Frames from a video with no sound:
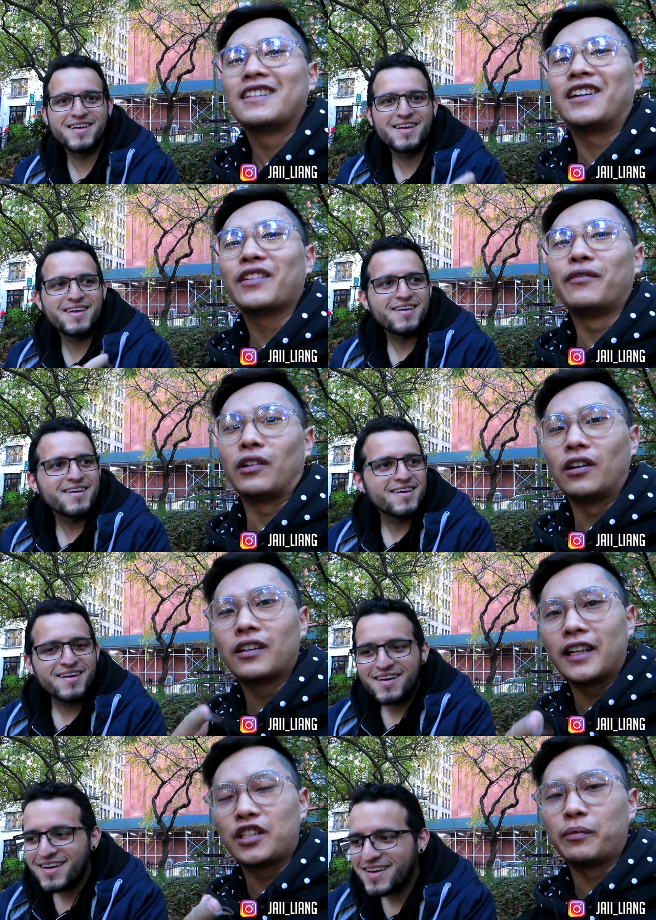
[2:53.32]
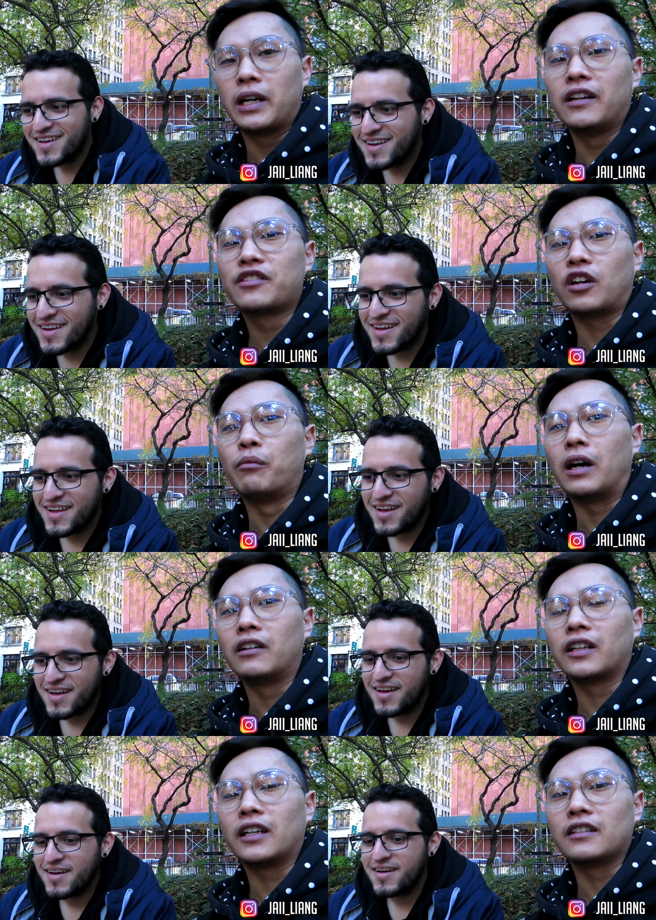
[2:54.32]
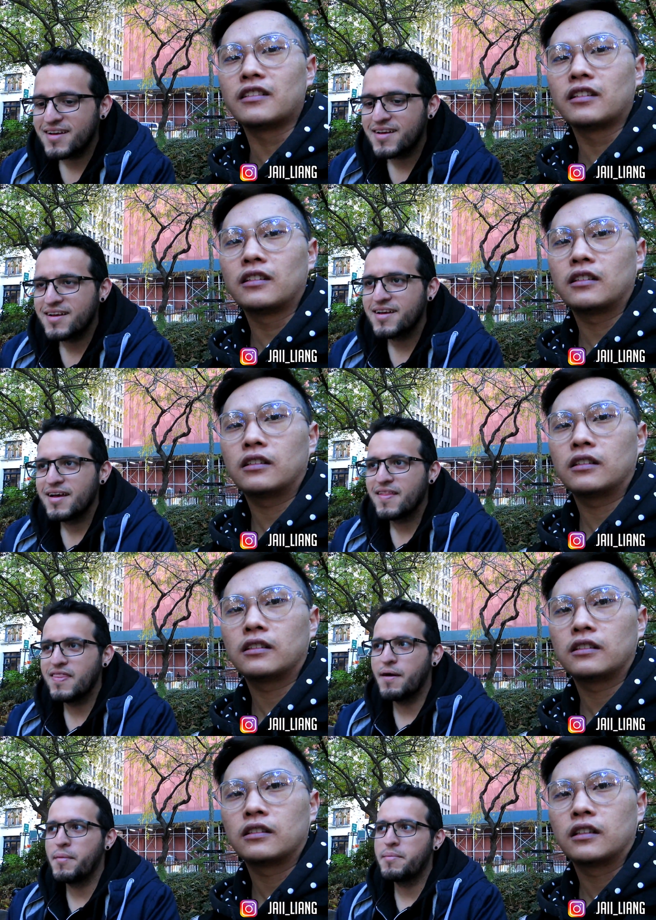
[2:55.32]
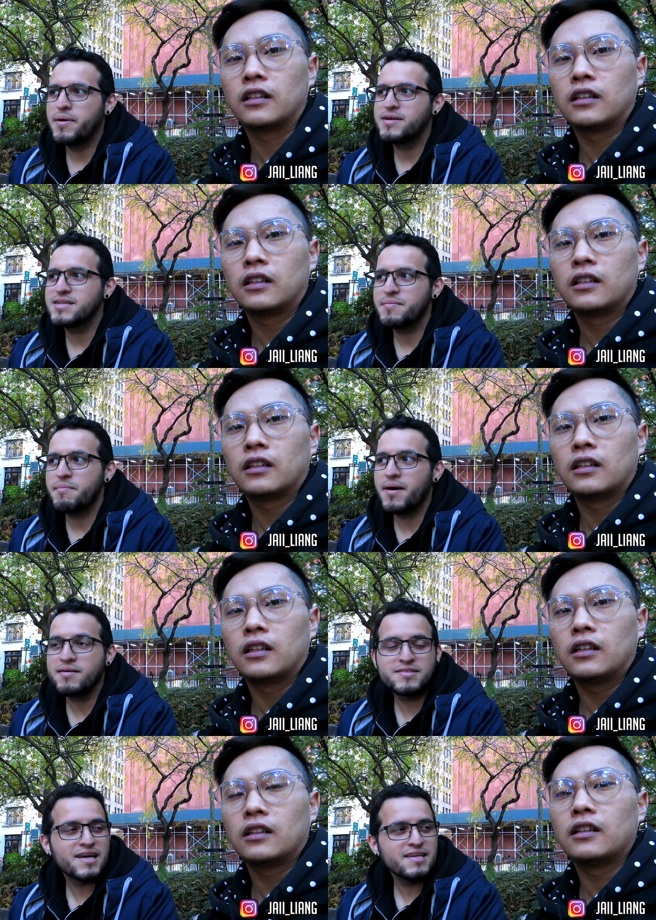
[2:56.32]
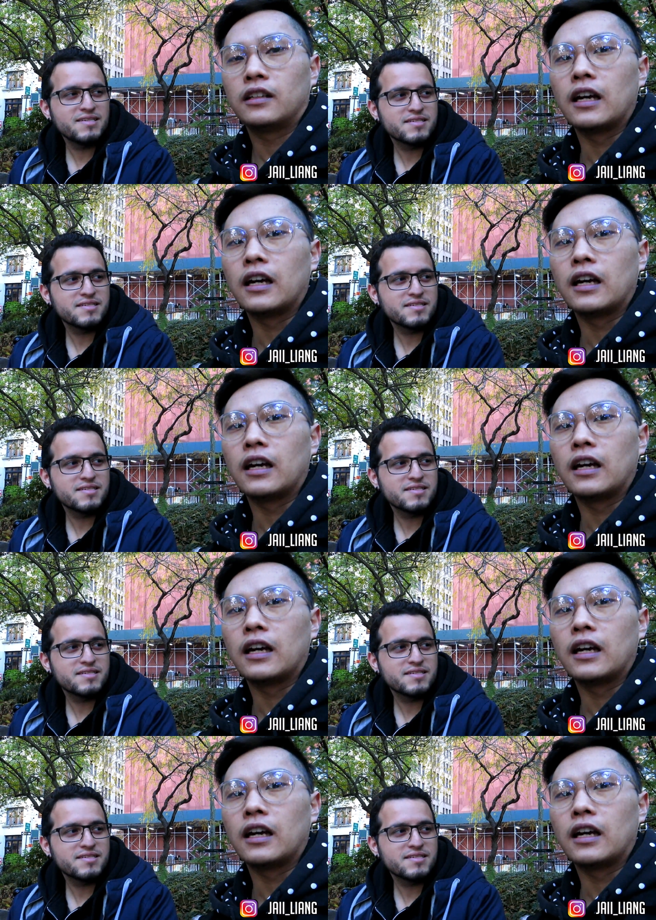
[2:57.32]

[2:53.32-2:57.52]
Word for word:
Speaker 1: Tell the vlog that your parents are malnayers. That my parents are malnayers?